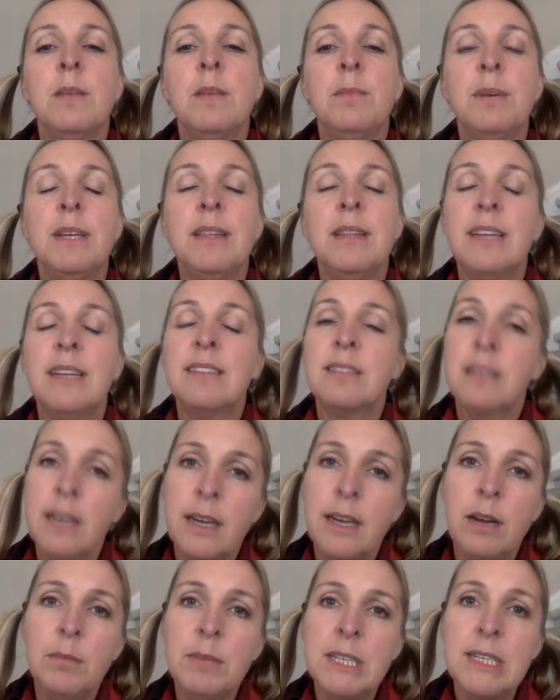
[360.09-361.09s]
But that's going to
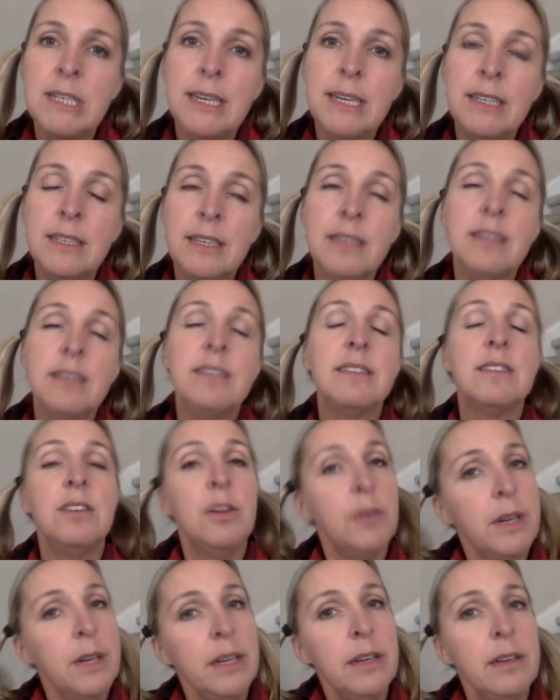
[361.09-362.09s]
help me take attendance,
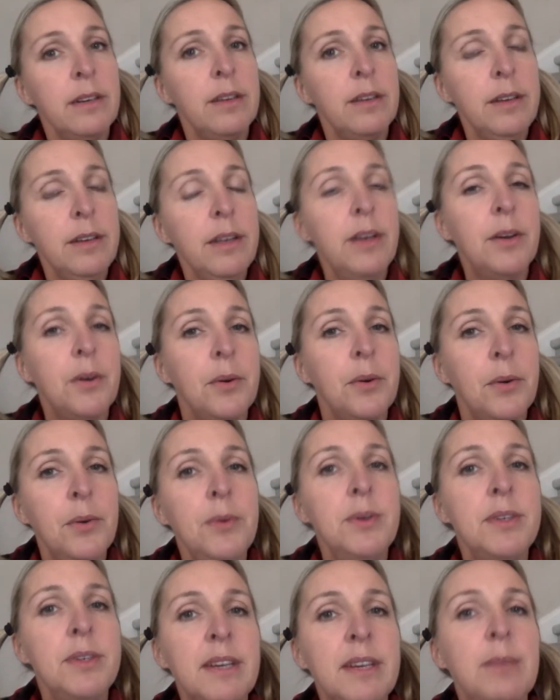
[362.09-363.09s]
knowing, who
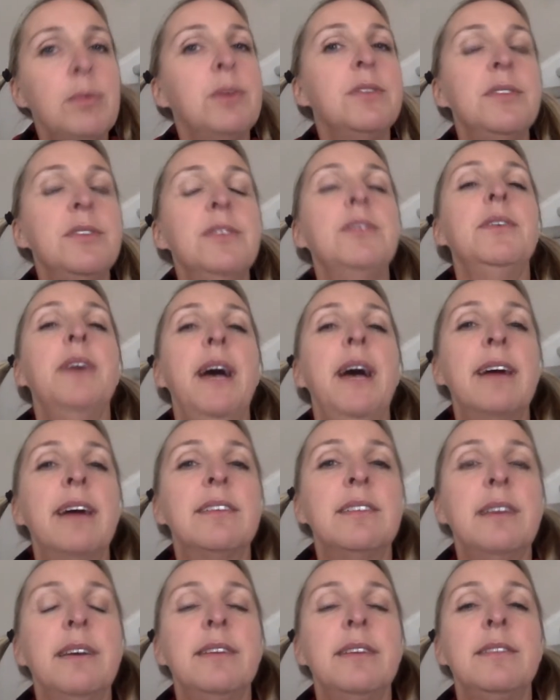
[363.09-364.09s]
is able to
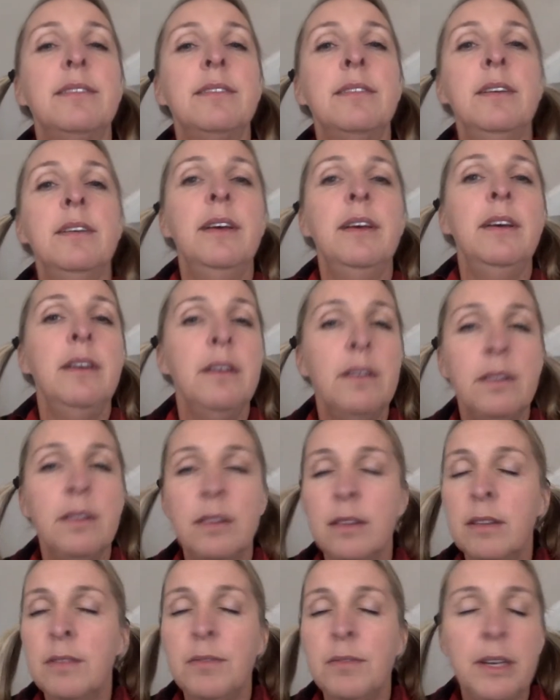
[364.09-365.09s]
access
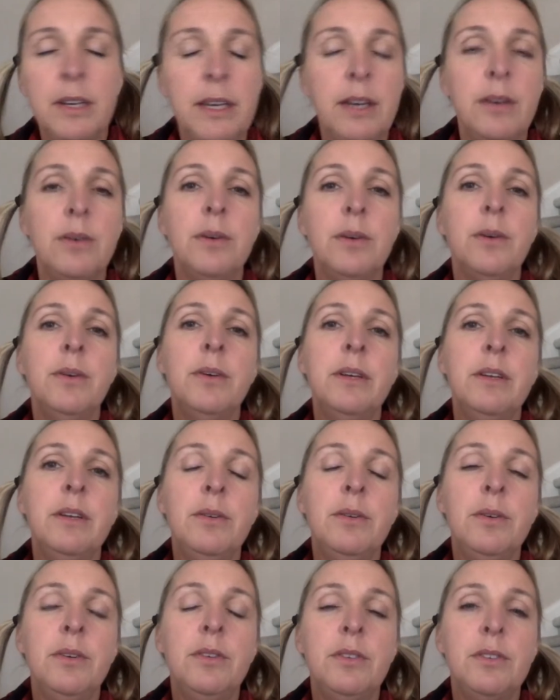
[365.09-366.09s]
the video and
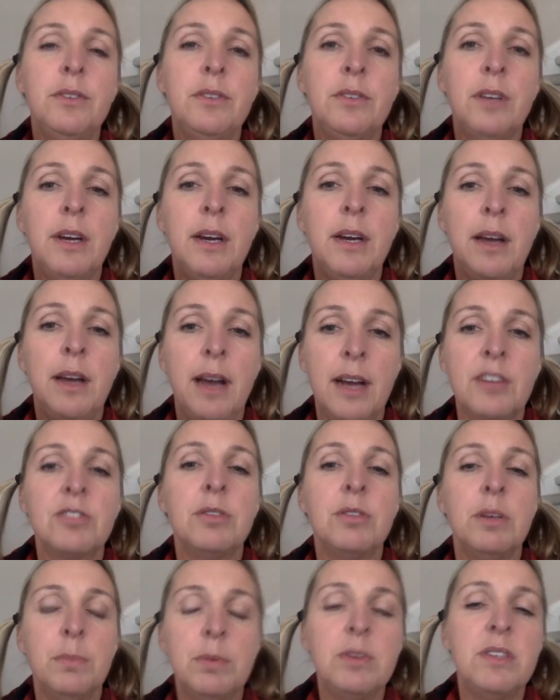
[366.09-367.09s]
who is
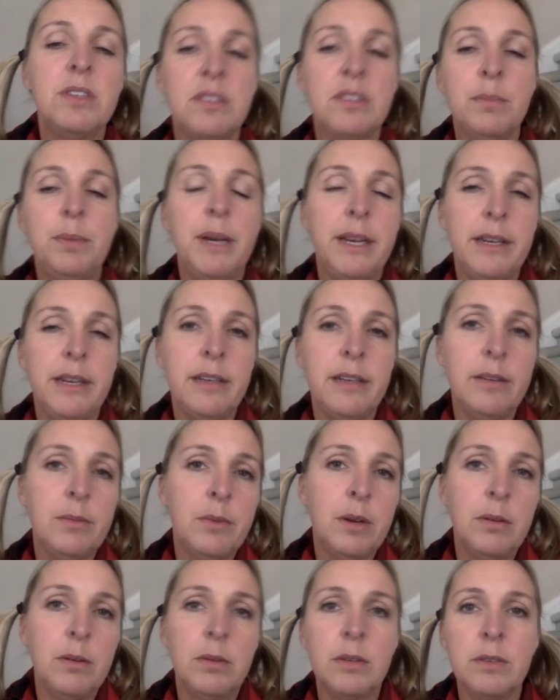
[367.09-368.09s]
actually participating in
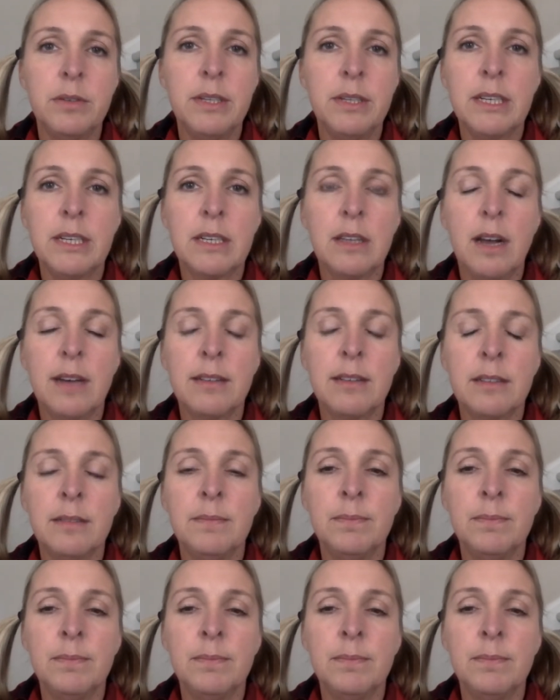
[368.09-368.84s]
what we're doing in class.